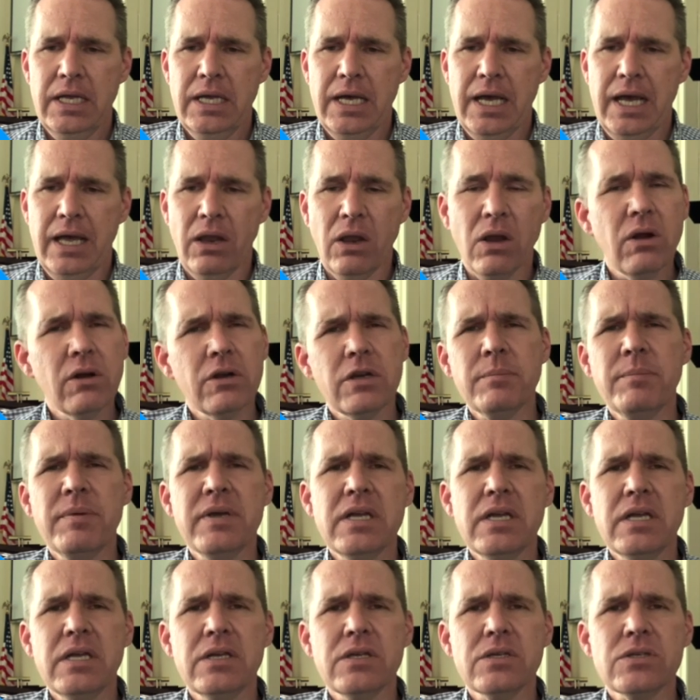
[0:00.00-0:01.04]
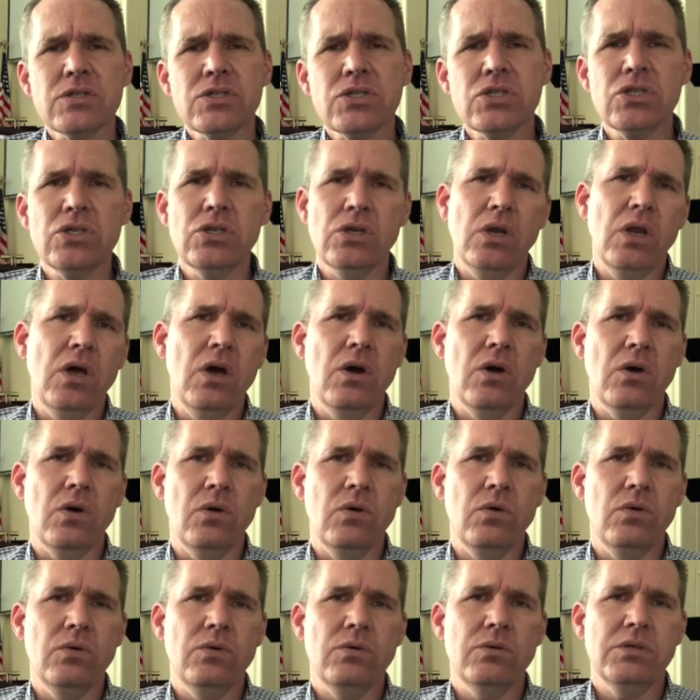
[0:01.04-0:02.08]
I learned to be
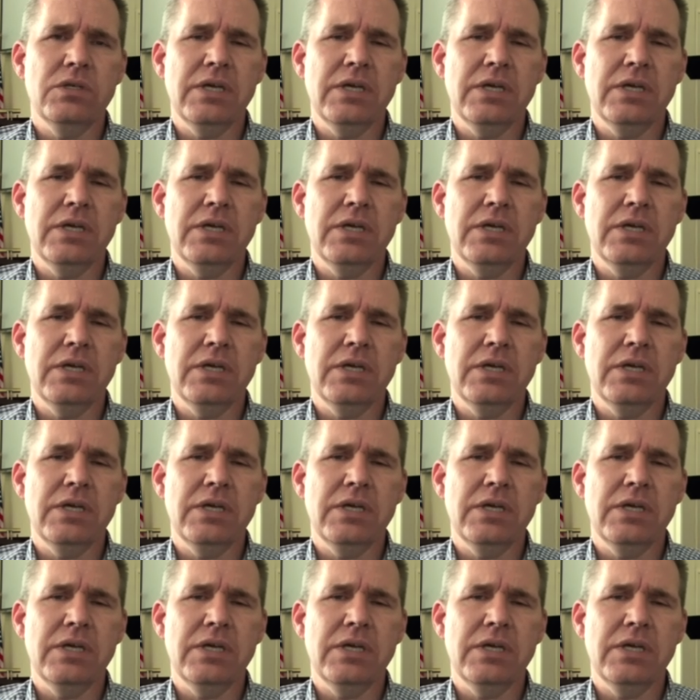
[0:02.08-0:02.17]
slow